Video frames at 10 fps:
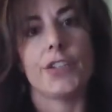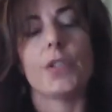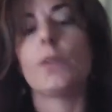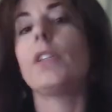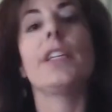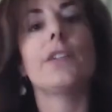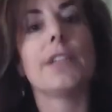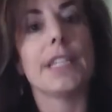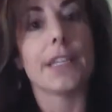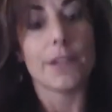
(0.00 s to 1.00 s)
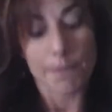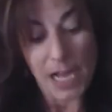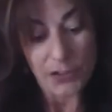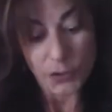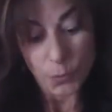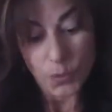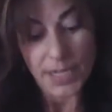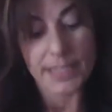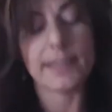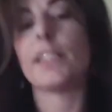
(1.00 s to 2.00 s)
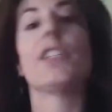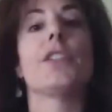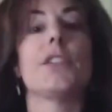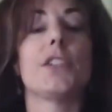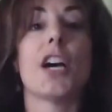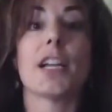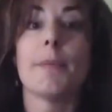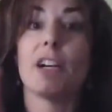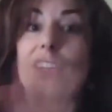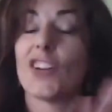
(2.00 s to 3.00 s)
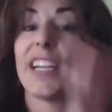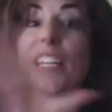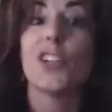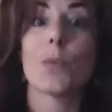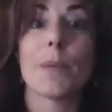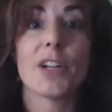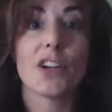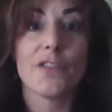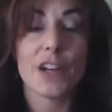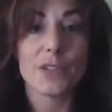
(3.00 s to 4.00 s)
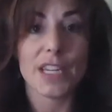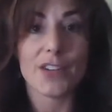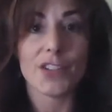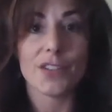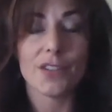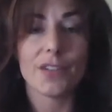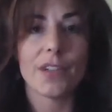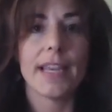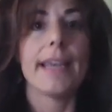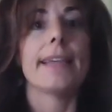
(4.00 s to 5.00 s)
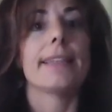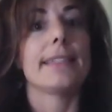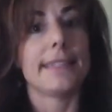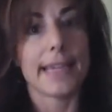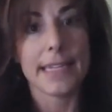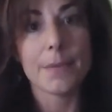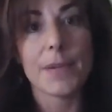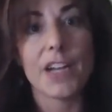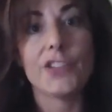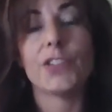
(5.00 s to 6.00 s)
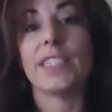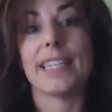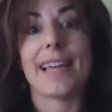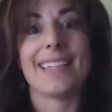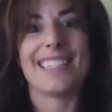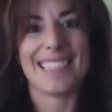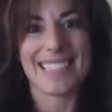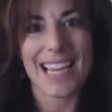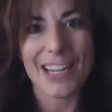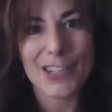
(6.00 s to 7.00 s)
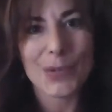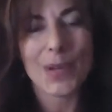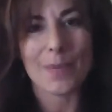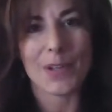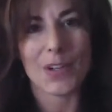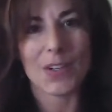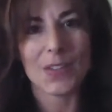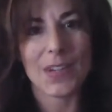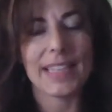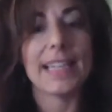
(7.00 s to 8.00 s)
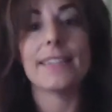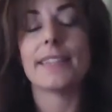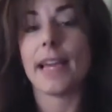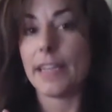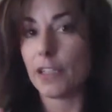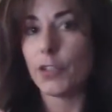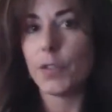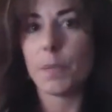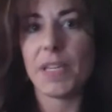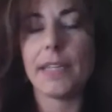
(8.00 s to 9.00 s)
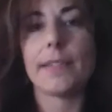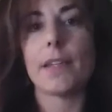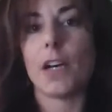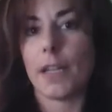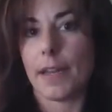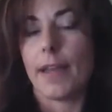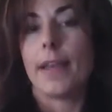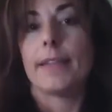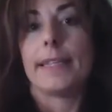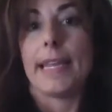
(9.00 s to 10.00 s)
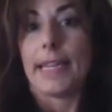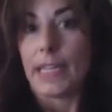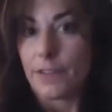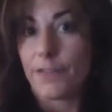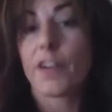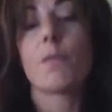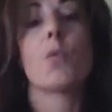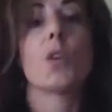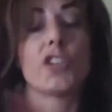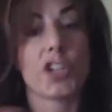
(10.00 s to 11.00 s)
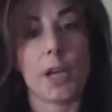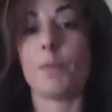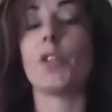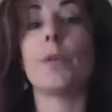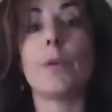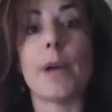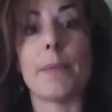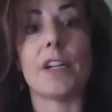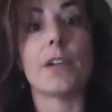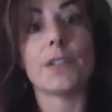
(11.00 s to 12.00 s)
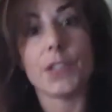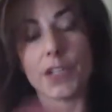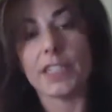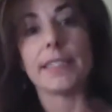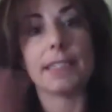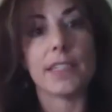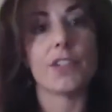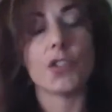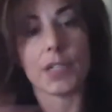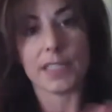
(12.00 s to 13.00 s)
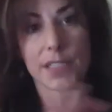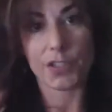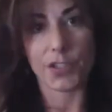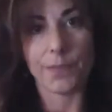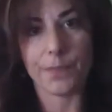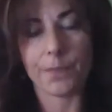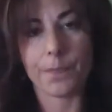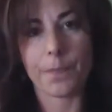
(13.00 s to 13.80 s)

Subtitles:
So literally the module 1 is going to talk about creating your webinar foundation. The second module is how to design your webinar, and I include a piece on taking it from a workshop to a webinar so you can see the transition.